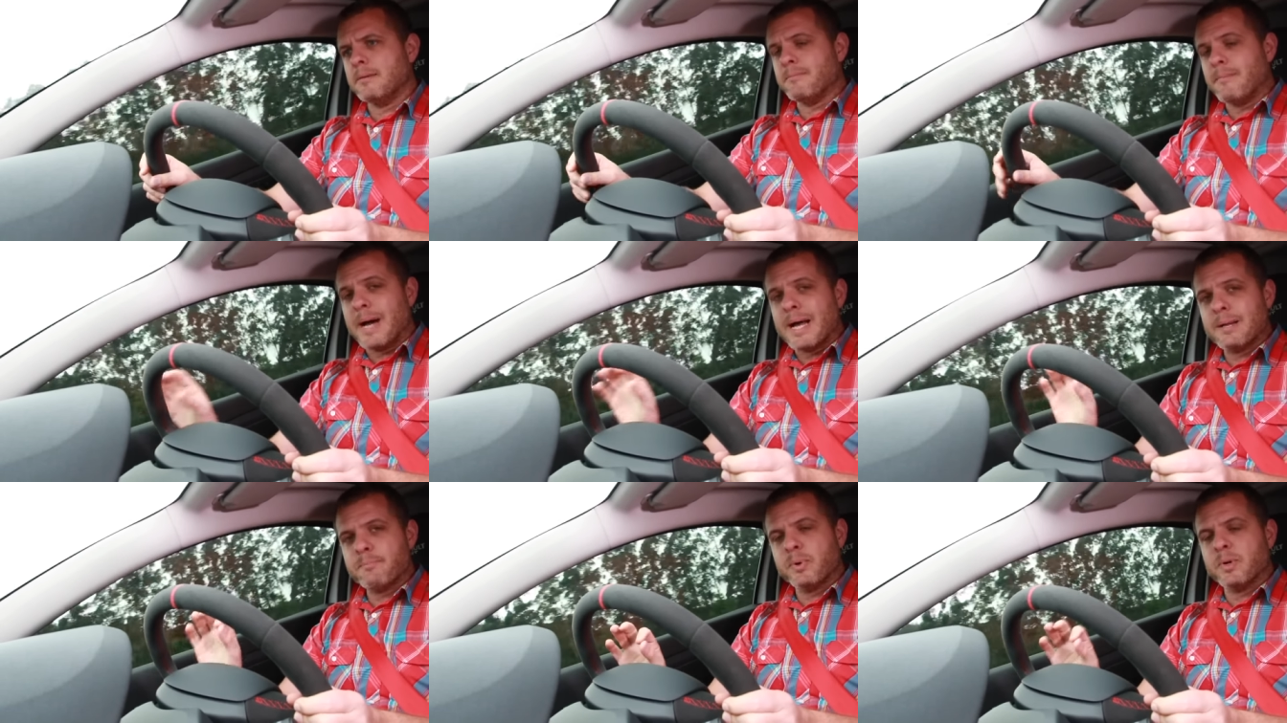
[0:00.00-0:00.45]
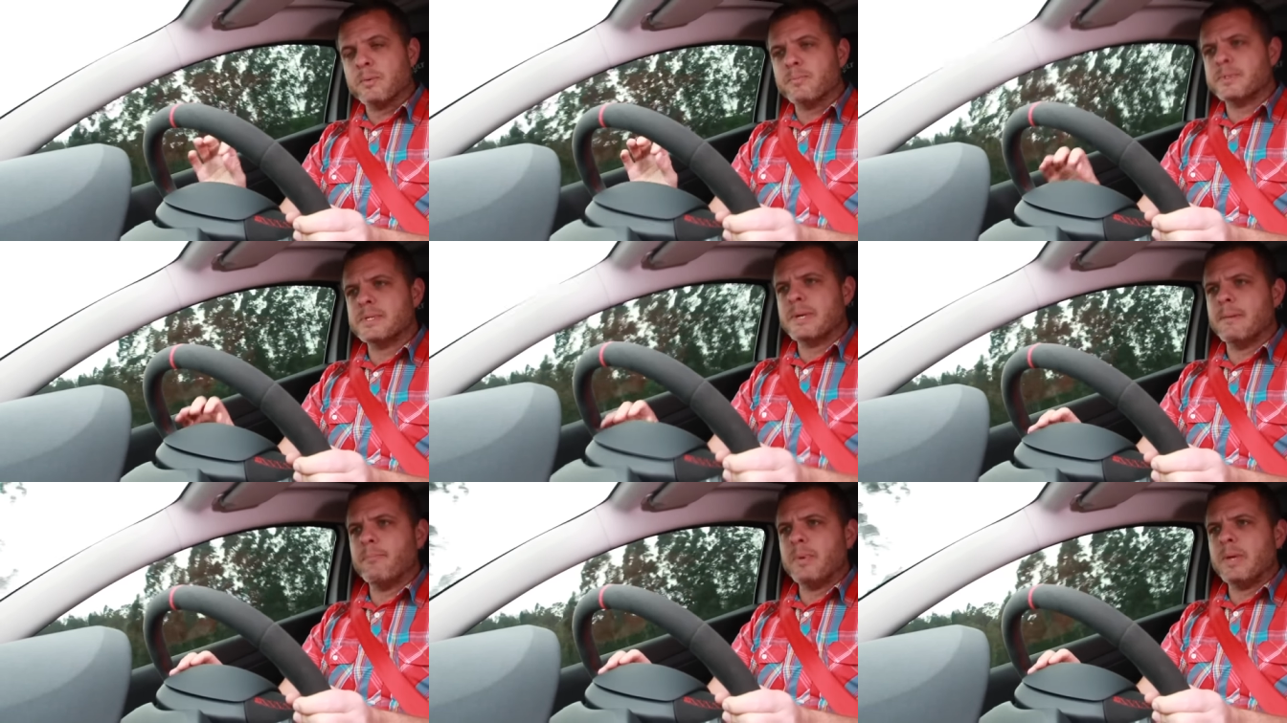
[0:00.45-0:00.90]
It might
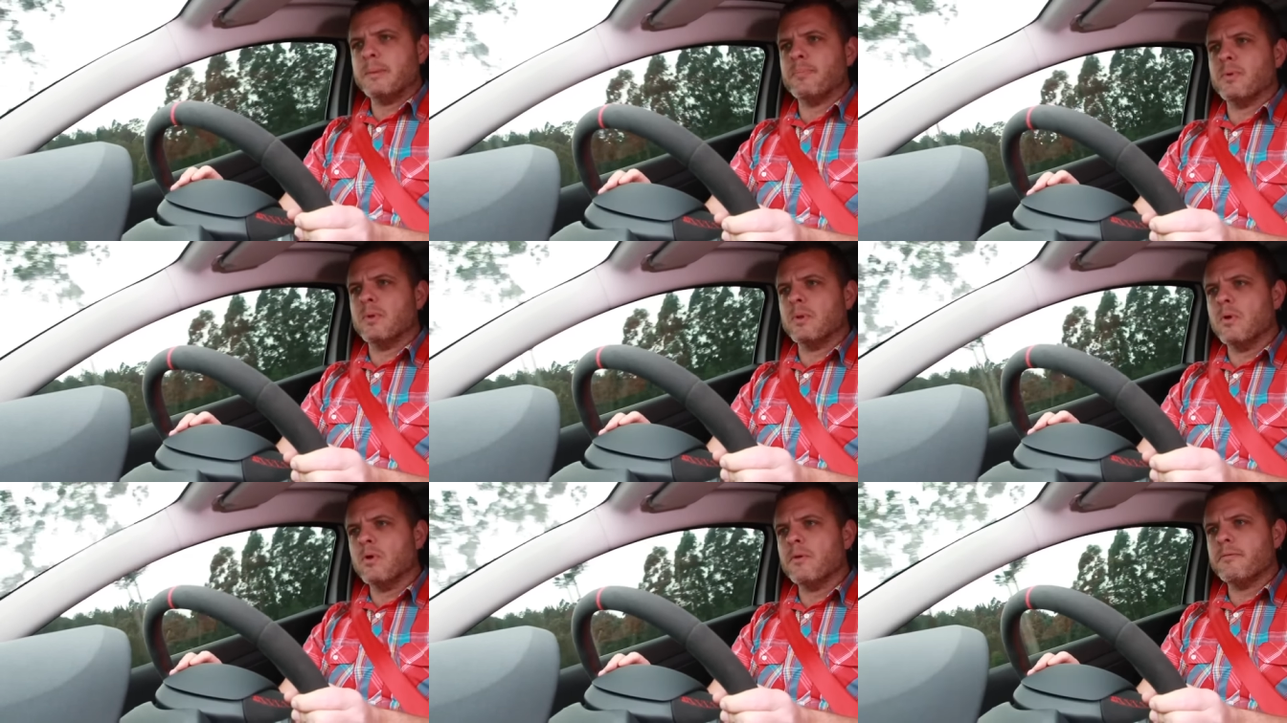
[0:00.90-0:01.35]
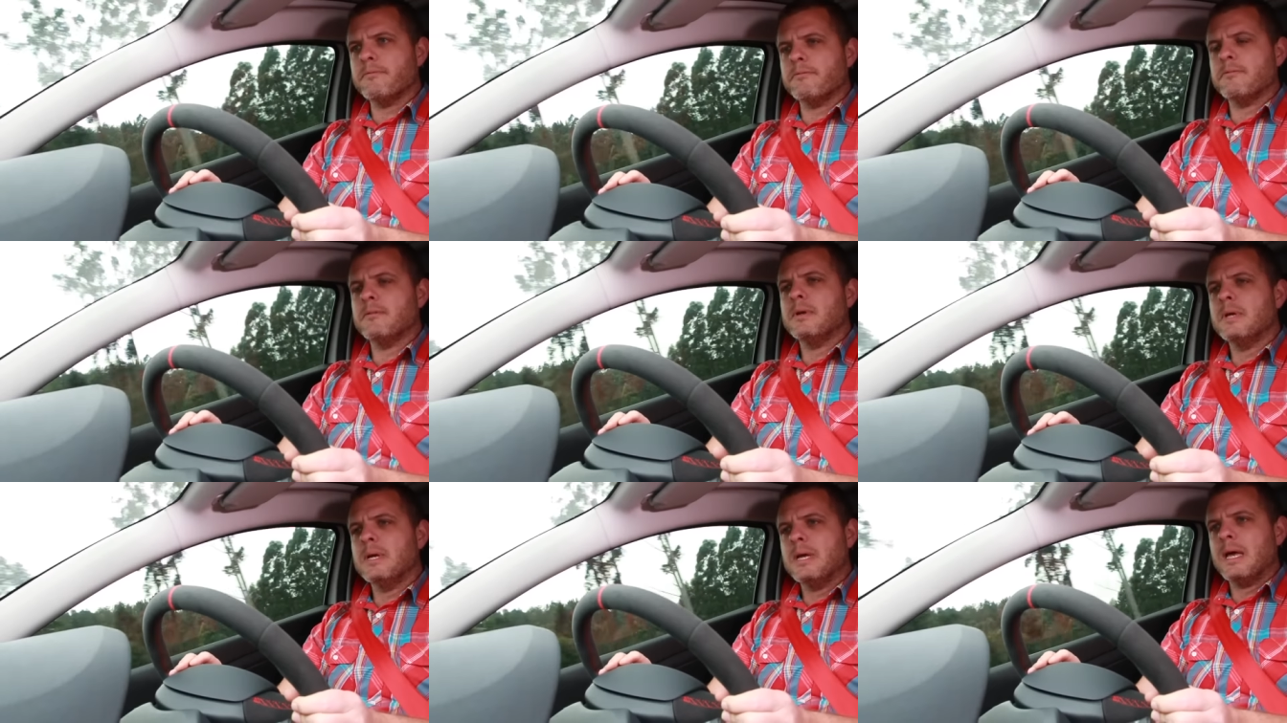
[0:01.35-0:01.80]
put some people
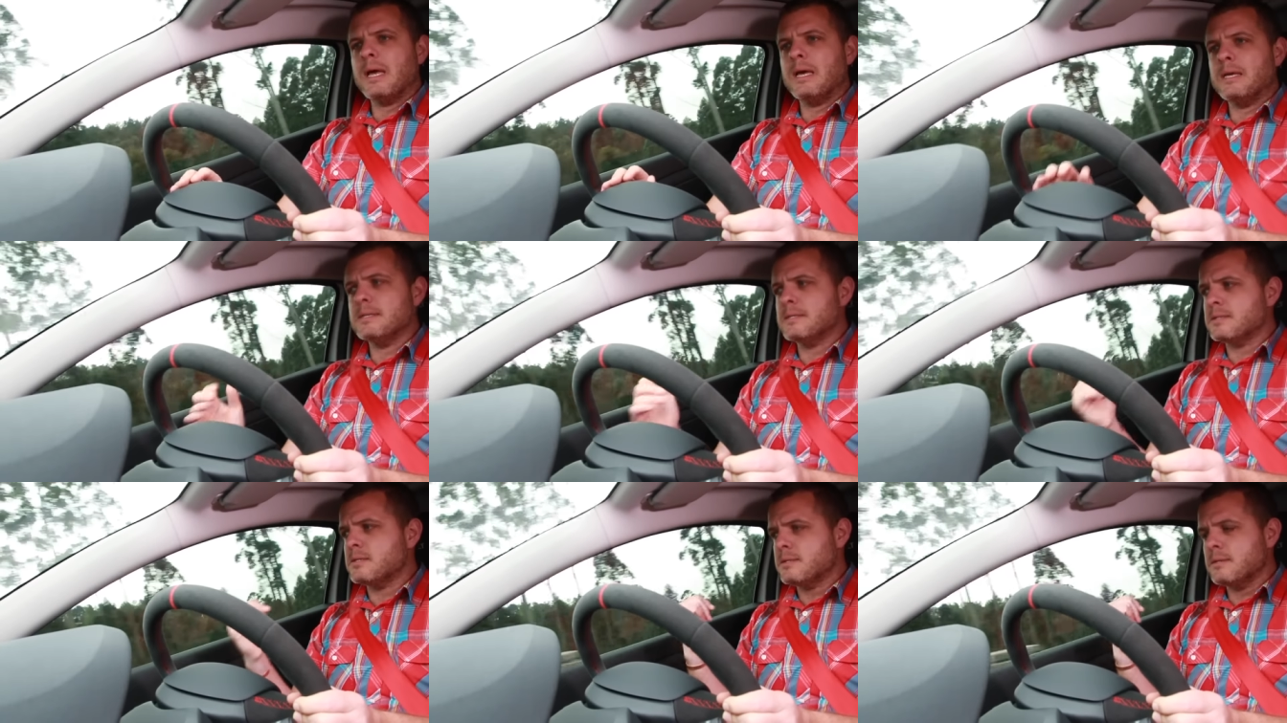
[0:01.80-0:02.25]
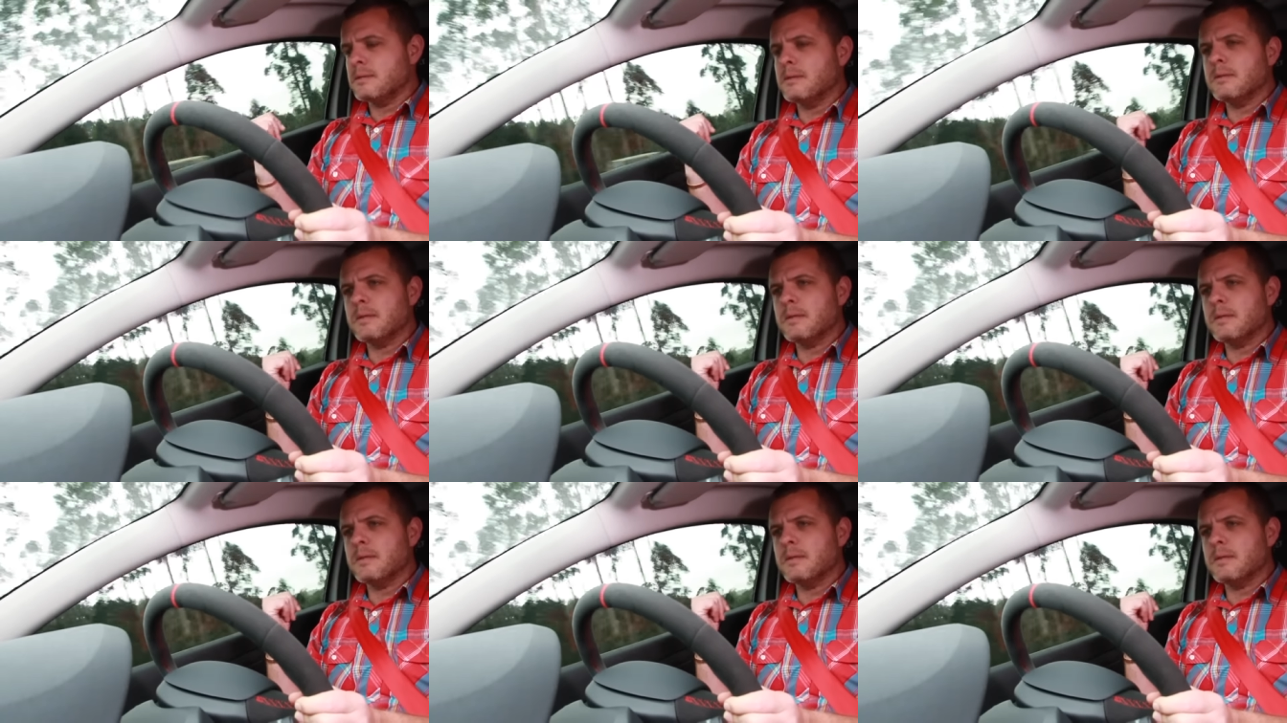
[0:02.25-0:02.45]
off as